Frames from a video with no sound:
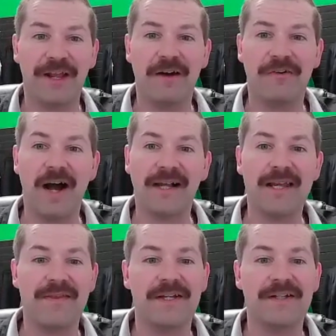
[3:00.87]
playoff
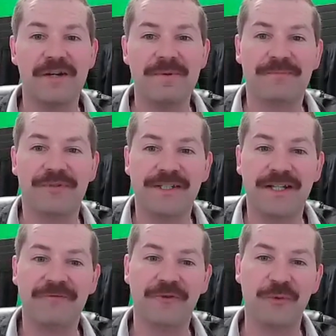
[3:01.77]
hockey. I think it's going to be pretty
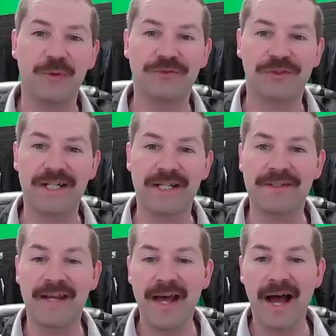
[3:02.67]
tough for the
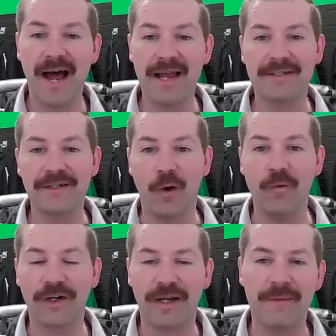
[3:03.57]
Wolverines to
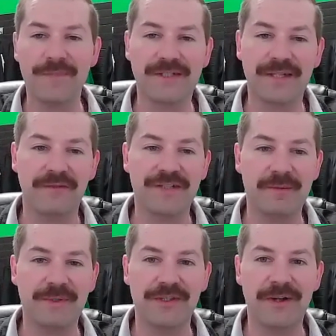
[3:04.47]
overcome this tough
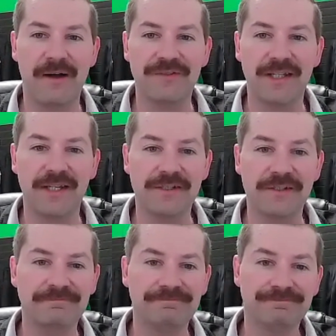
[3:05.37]
team in the Dauphin
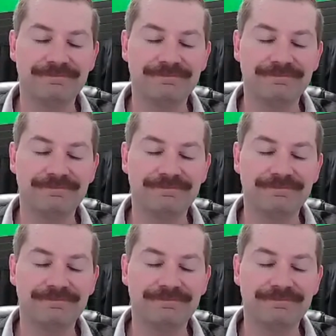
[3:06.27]
Kings.